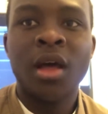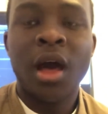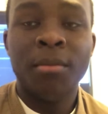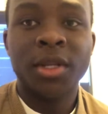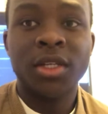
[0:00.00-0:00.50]

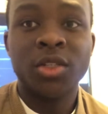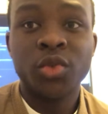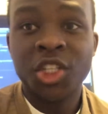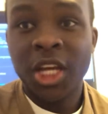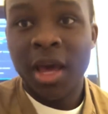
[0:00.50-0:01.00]
I'm going to
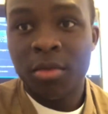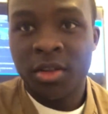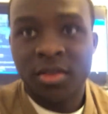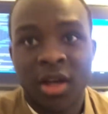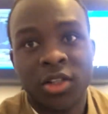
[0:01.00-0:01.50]
switch
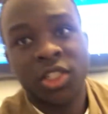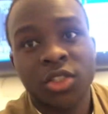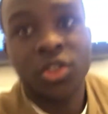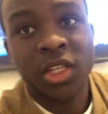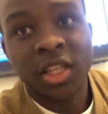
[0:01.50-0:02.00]
cameras now just
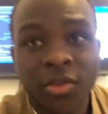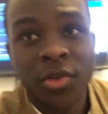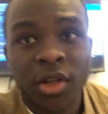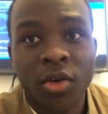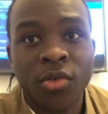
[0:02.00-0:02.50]
to give you
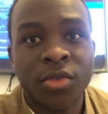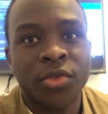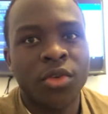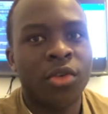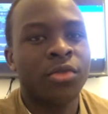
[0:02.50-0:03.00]
an
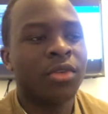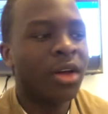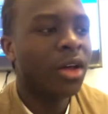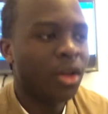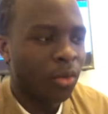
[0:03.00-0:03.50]
overview of
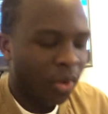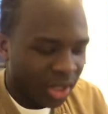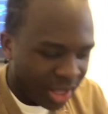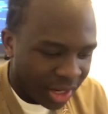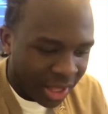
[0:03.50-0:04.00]

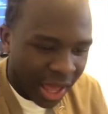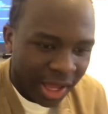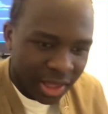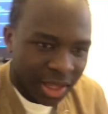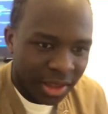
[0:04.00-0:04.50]
what
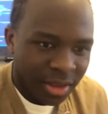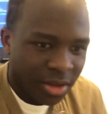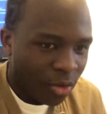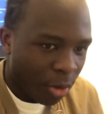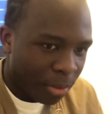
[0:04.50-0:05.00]
React is
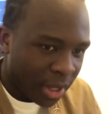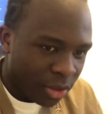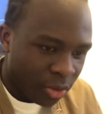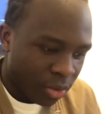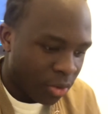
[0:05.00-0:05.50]
compared
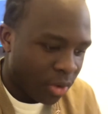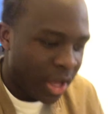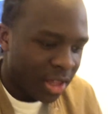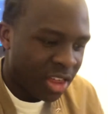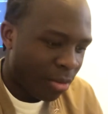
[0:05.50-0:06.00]
to
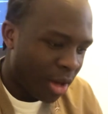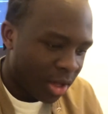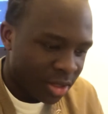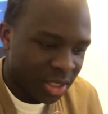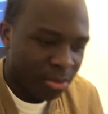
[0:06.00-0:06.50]

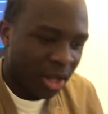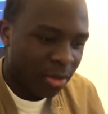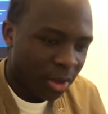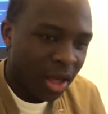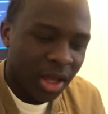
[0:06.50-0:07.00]
HTML, C++.
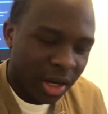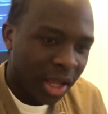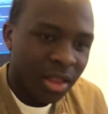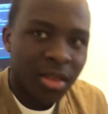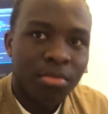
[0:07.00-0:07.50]

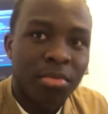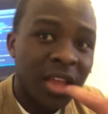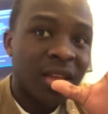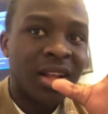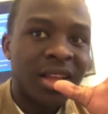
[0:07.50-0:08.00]
React is
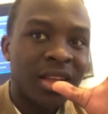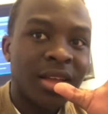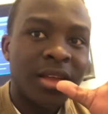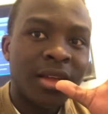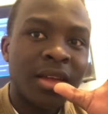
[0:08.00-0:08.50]
basically
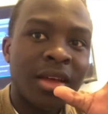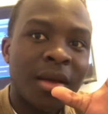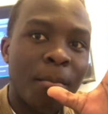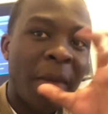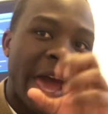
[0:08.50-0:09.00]

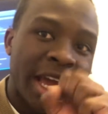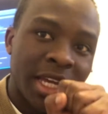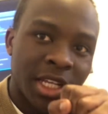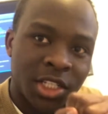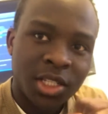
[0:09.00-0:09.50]

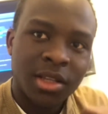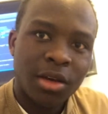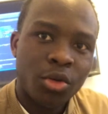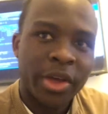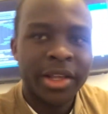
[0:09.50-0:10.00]
packaged,
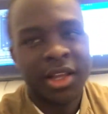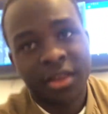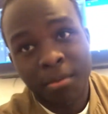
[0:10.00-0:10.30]
okay, let's say